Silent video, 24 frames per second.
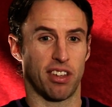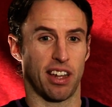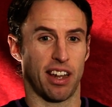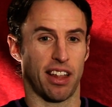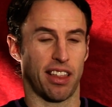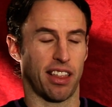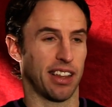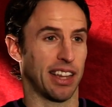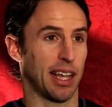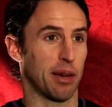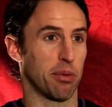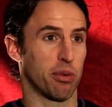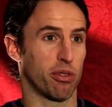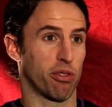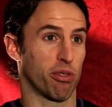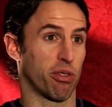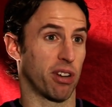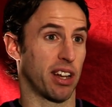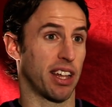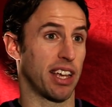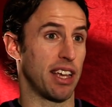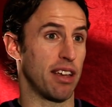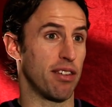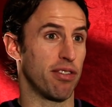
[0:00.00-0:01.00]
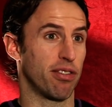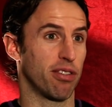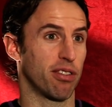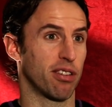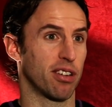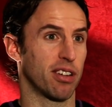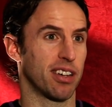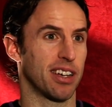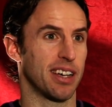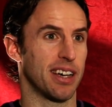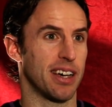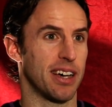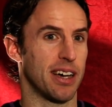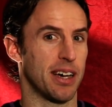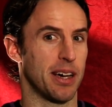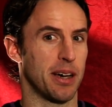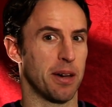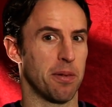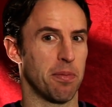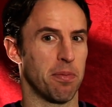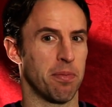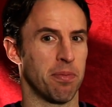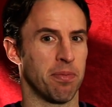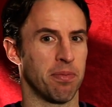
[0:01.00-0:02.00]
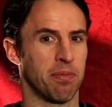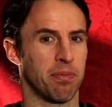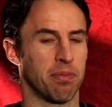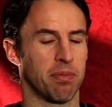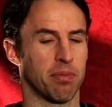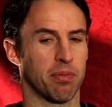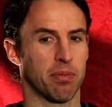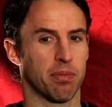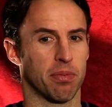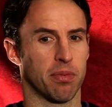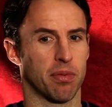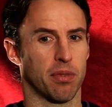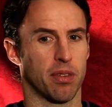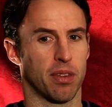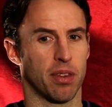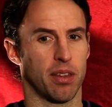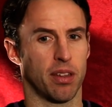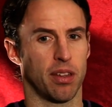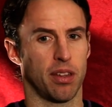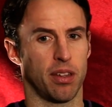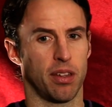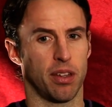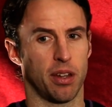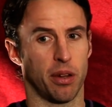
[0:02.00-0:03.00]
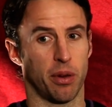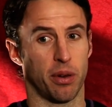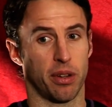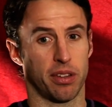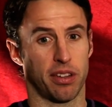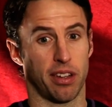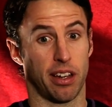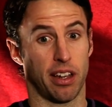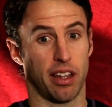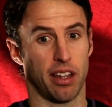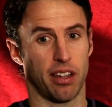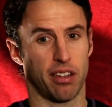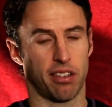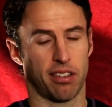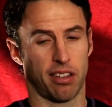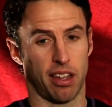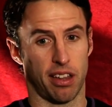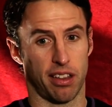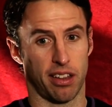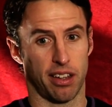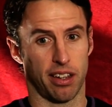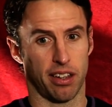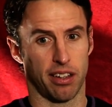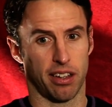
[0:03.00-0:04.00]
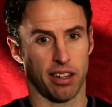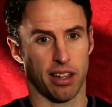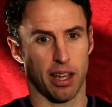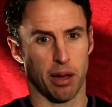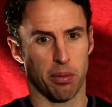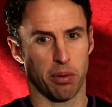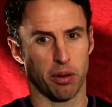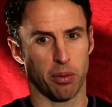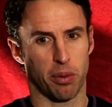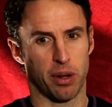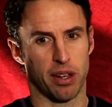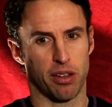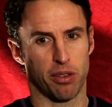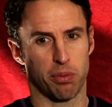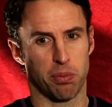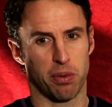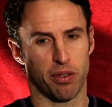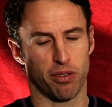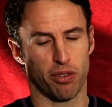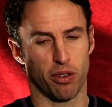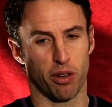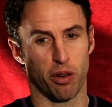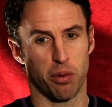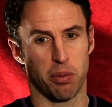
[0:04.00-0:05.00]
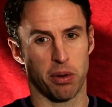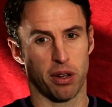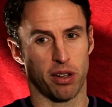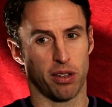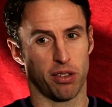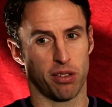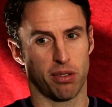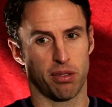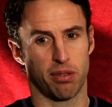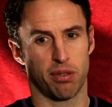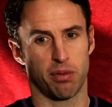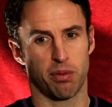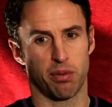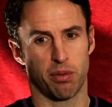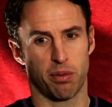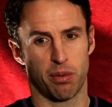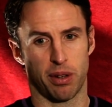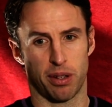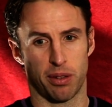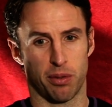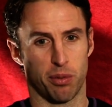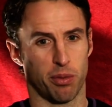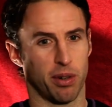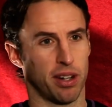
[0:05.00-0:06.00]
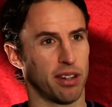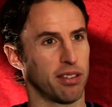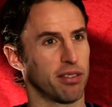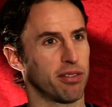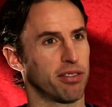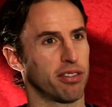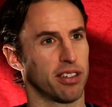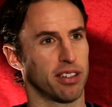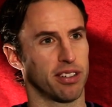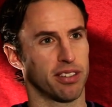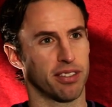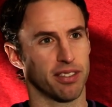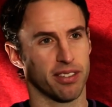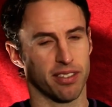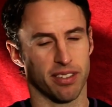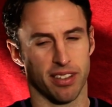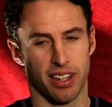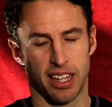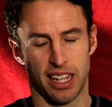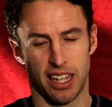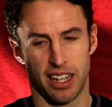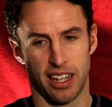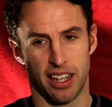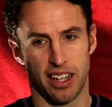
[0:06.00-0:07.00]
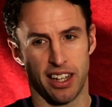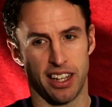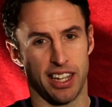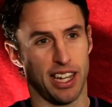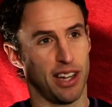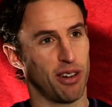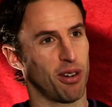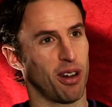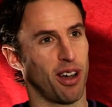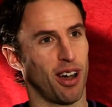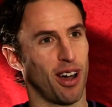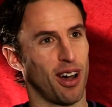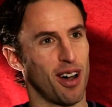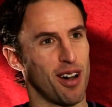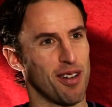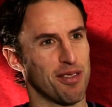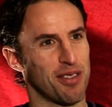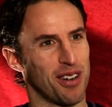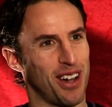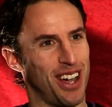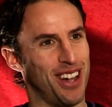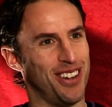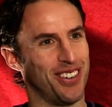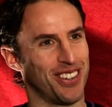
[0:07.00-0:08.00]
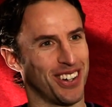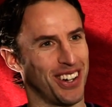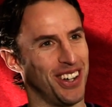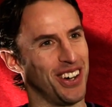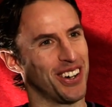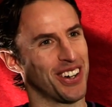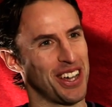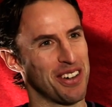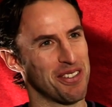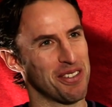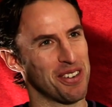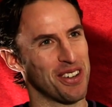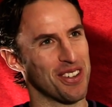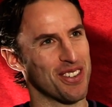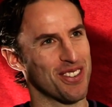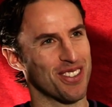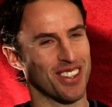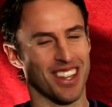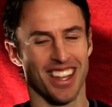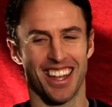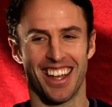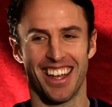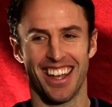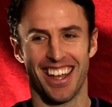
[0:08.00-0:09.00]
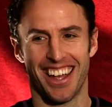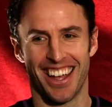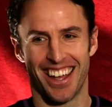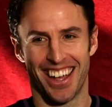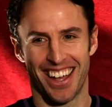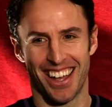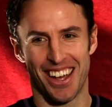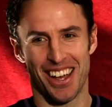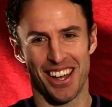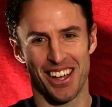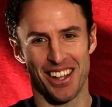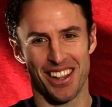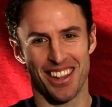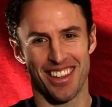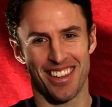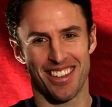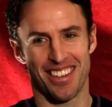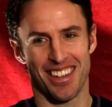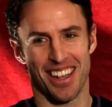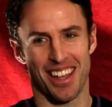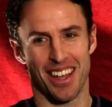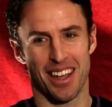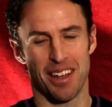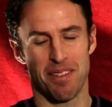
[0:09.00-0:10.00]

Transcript: anything, that was relief. You know, I'd done it at Sunderland a couple of weeks before because we hadn't won for a year and a half, or however long it was. And